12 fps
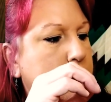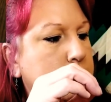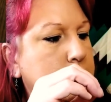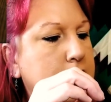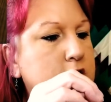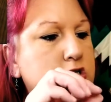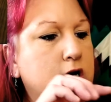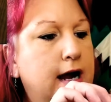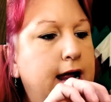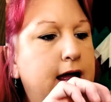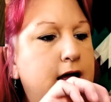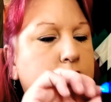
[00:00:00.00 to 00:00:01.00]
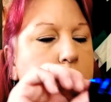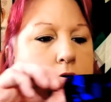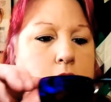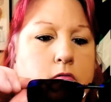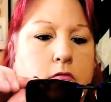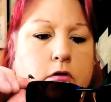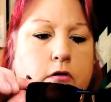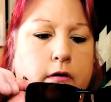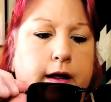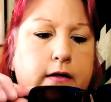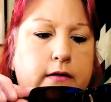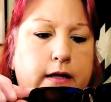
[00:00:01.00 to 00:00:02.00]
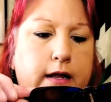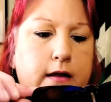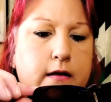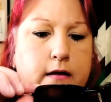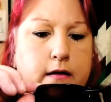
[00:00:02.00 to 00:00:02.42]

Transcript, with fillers: Make sure I have her on correctly.